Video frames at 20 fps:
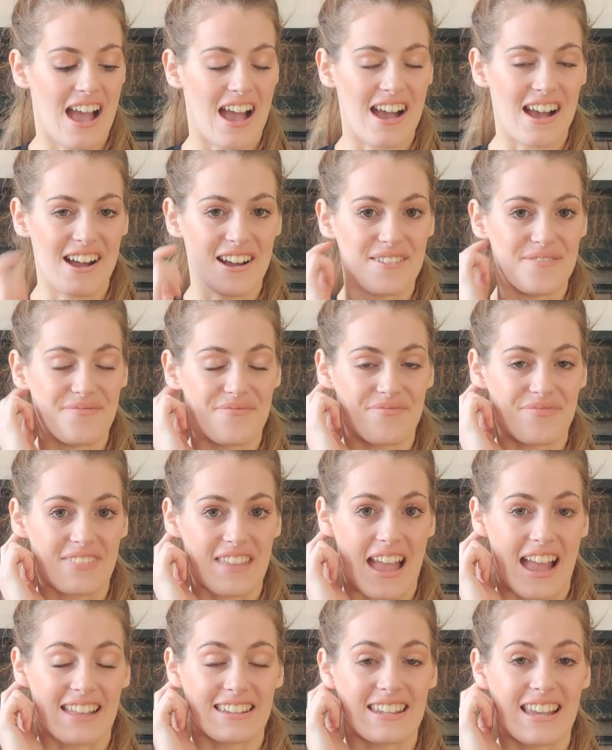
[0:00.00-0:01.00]
And
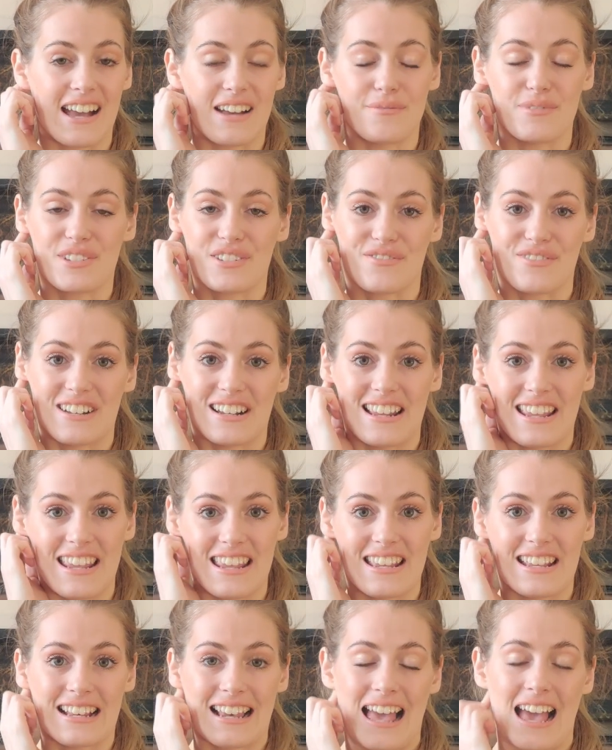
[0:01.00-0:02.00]
yeah, I'm just
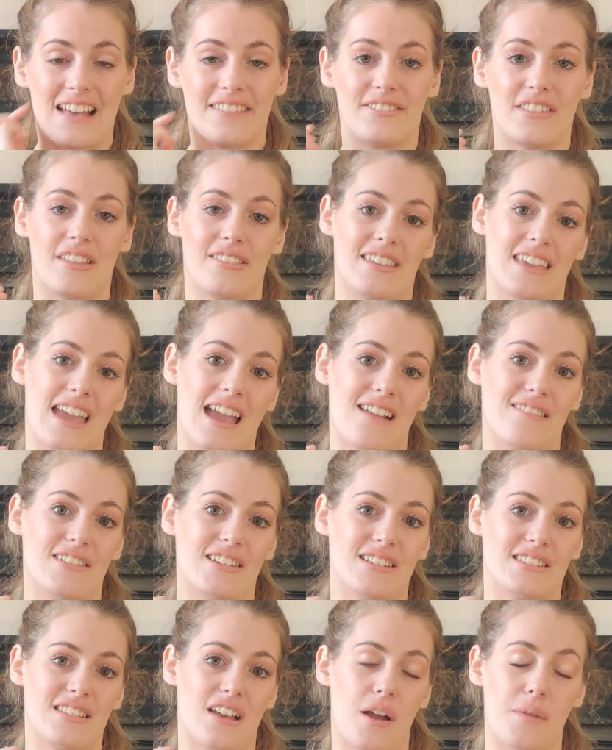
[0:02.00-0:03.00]
really glad that the
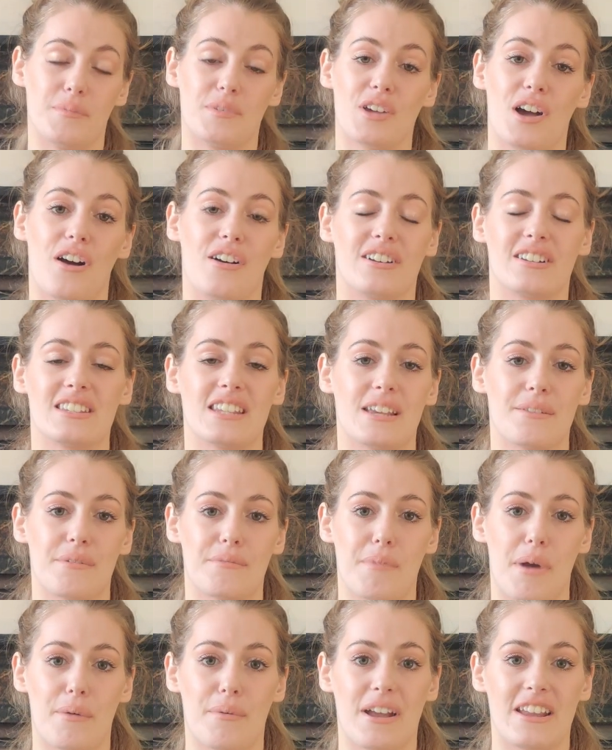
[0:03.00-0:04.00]
areas that I'm targeting
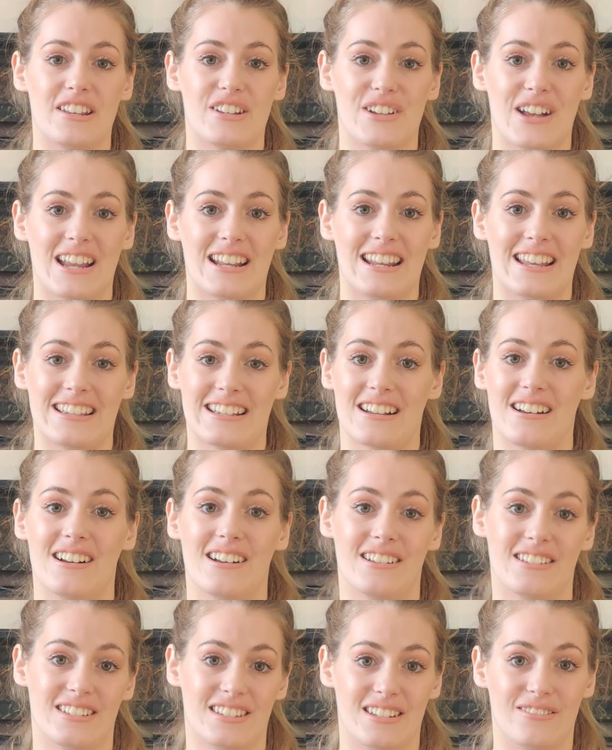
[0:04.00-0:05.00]
with my weight training
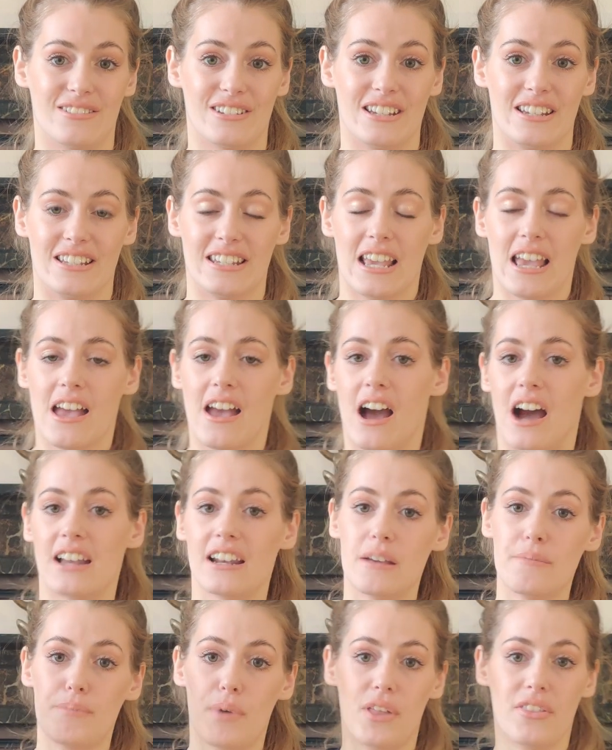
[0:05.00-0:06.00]
are still good.
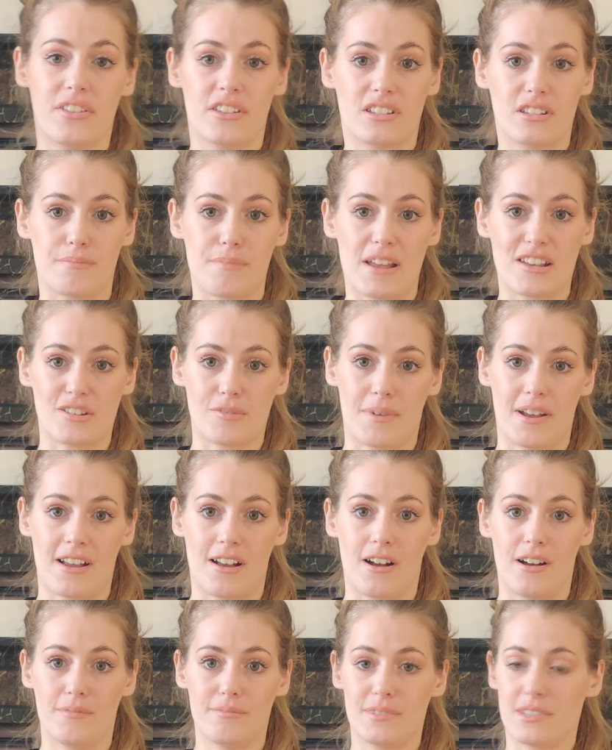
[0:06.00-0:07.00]
I don't bother to measure my
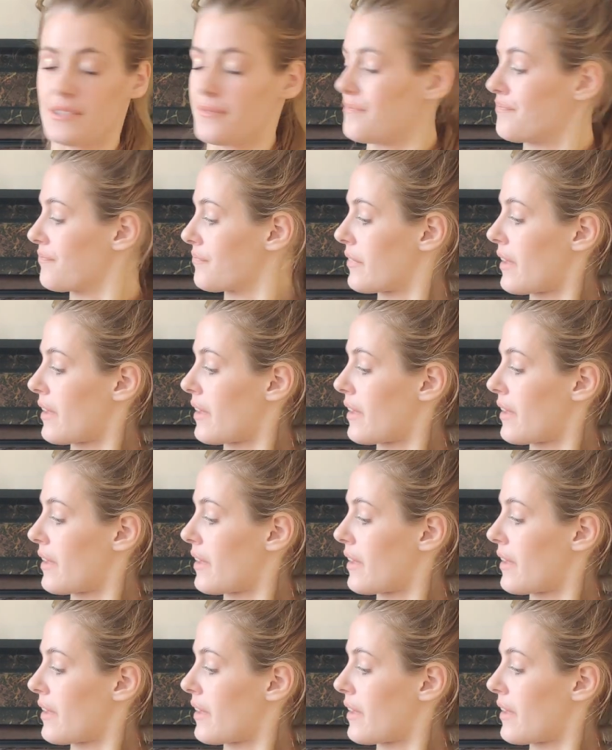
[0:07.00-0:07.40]
arms.